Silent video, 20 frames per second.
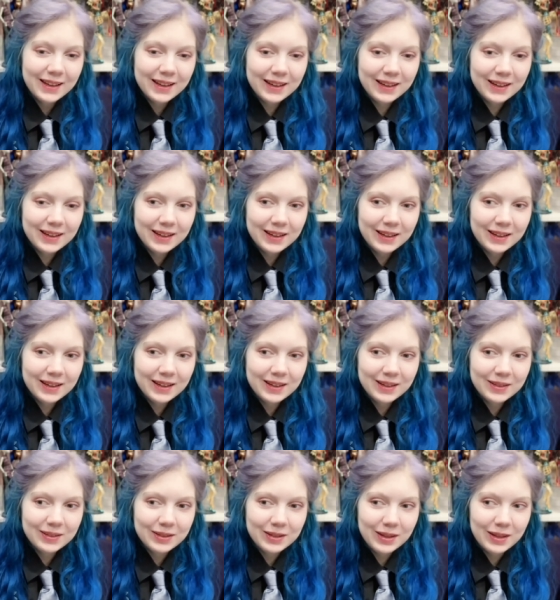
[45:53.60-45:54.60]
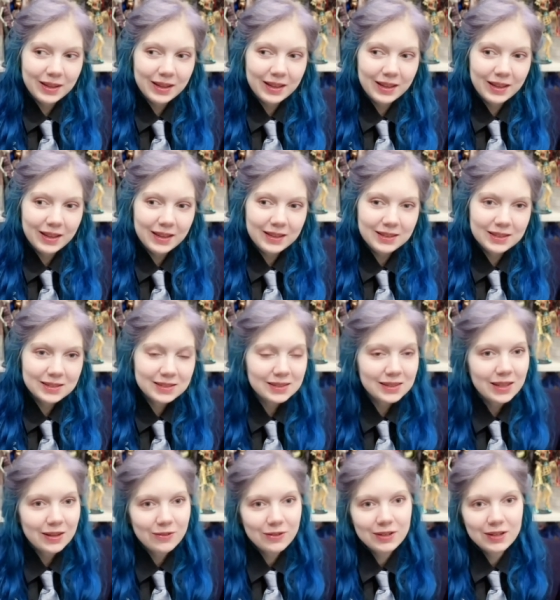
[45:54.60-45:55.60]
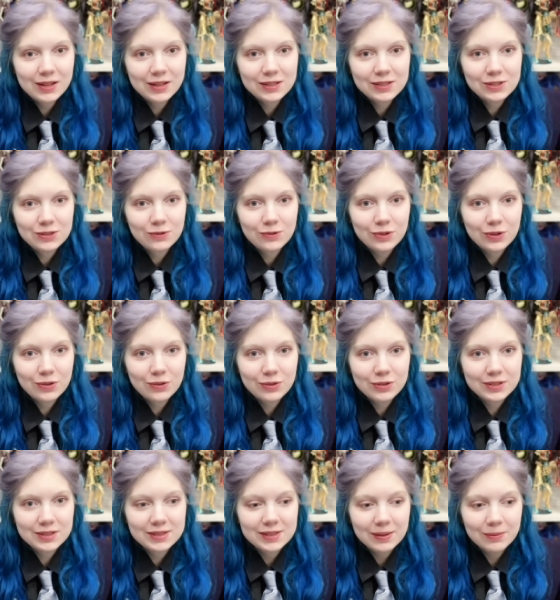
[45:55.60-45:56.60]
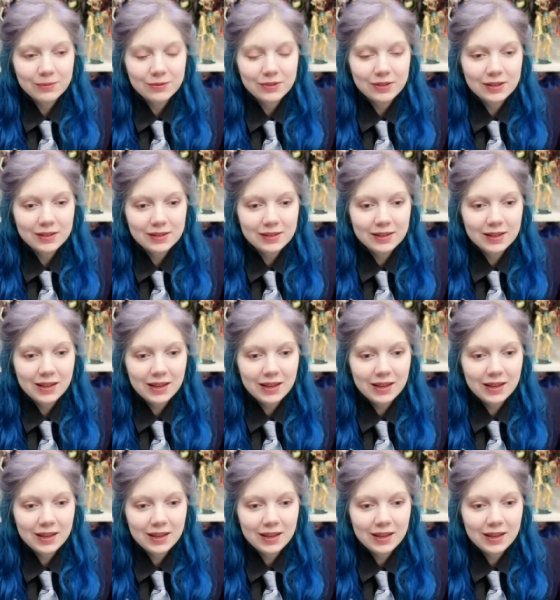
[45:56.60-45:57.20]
uh, it is very nice to record something.